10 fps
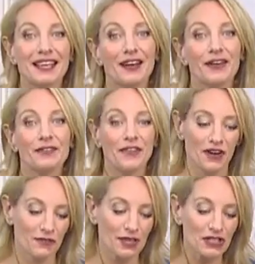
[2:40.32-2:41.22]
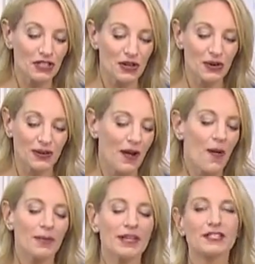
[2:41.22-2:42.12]
here in front of me, too. And
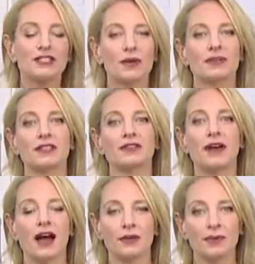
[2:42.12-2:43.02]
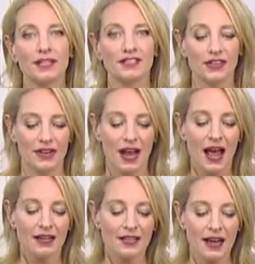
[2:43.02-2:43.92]
pizza is always a crowd pleaser. And
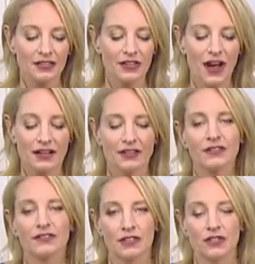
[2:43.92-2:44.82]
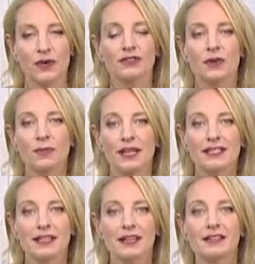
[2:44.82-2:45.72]
Dr. Oetker Virtuoso
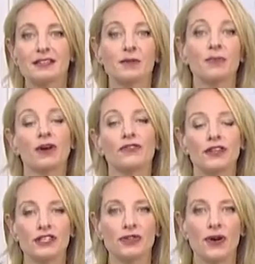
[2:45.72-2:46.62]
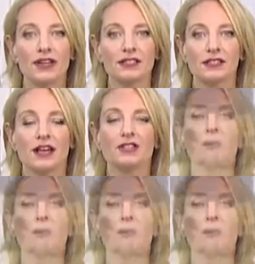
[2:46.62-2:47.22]
Pizza is the perfect choice to